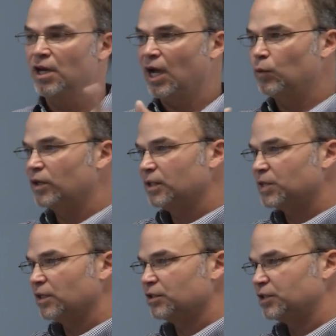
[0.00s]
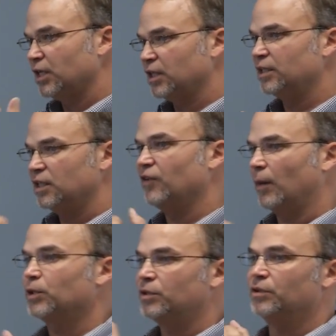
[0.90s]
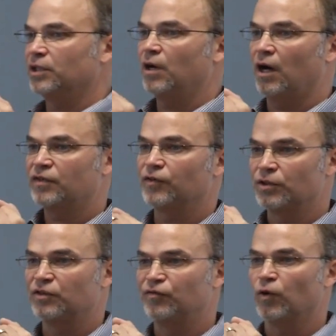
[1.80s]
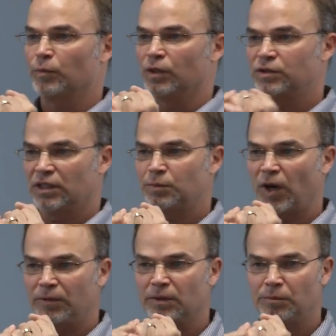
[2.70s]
I want them to understand the idea of opportunity cost, first and foremost. That's probably the